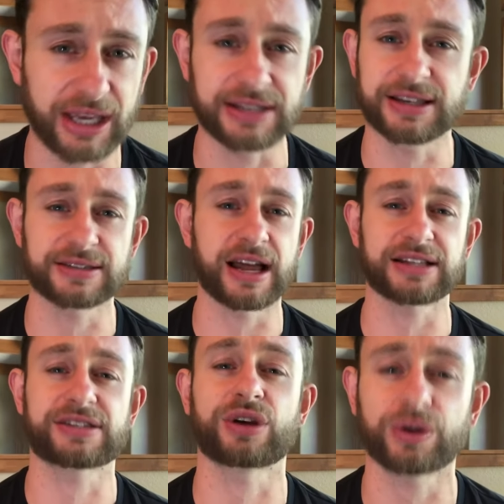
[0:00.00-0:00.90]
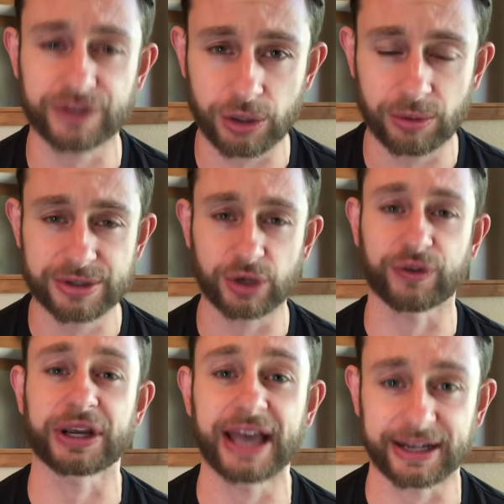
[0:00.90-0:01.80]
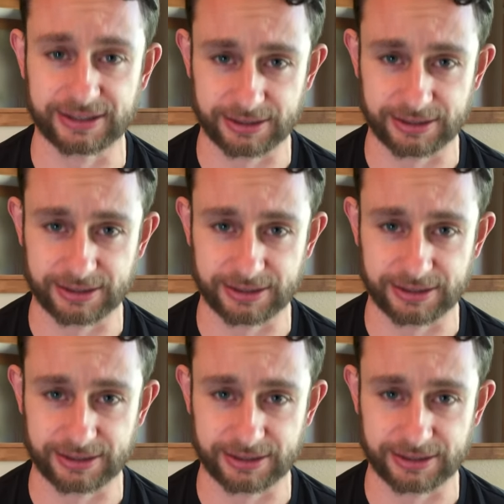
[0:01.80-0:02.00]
It does not serve you, so forget it.